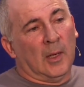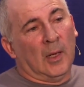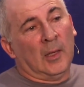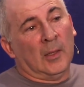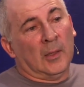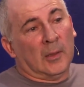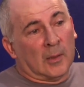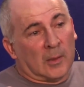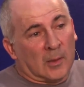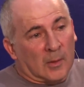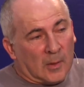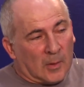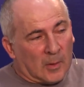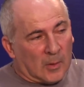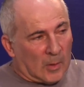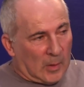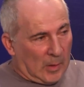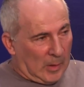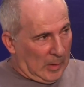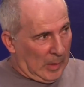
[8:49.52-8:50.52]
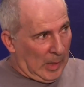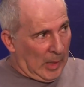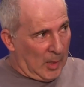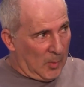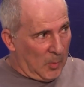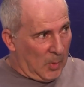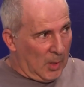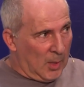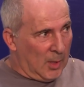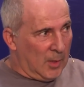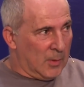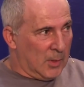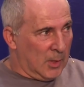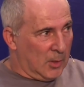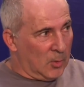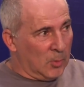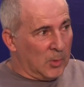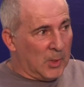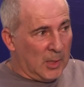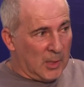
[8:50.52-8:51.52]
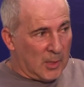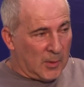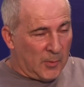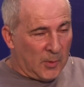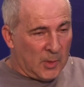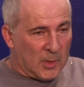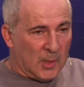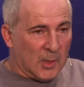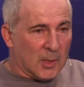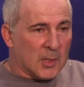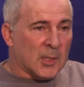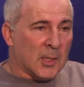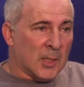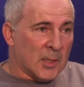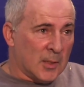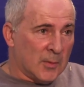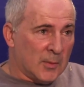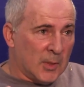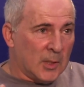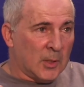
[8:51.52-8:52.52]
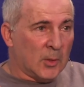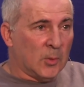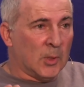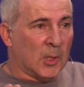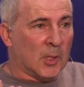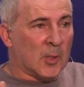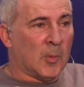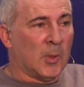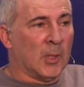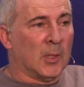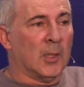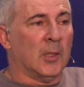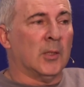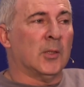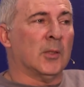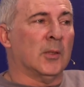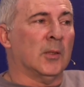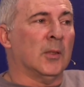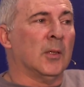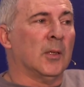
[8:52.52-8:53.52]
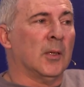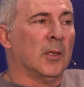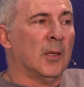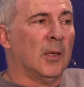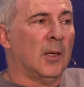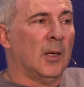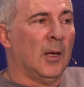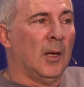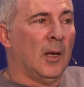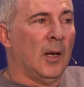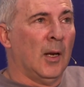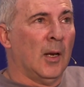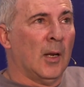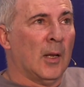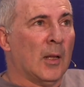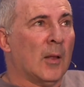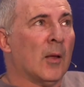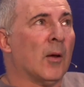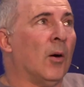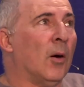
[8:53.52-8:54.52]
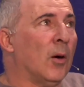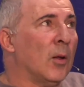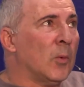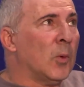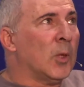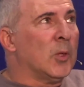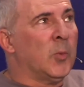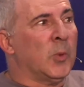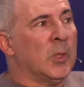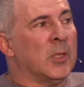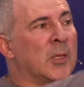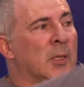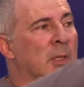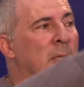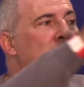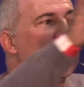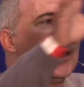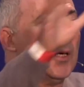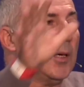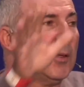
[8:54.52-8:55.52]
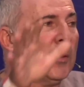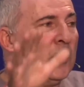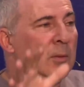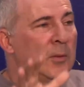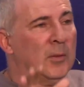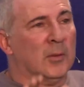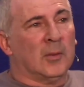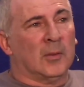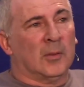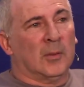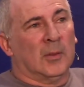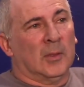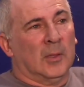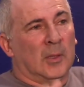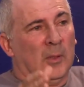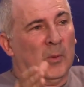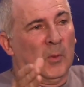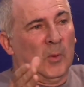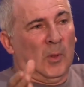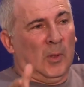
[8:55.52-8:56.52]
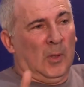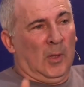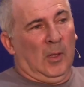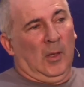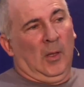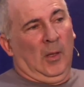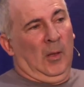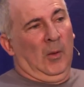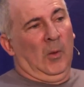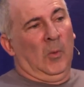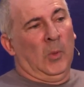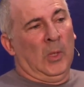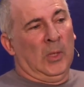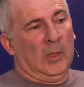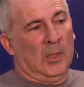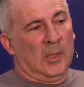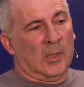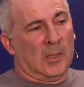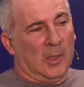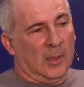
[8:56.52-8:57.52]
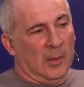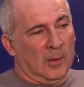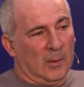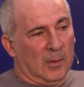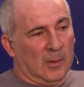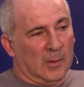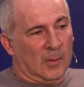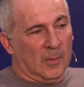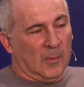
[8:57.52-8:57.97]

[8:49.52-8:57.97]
And I believe that today's physics has a very good explanation. All what we see around, we understand.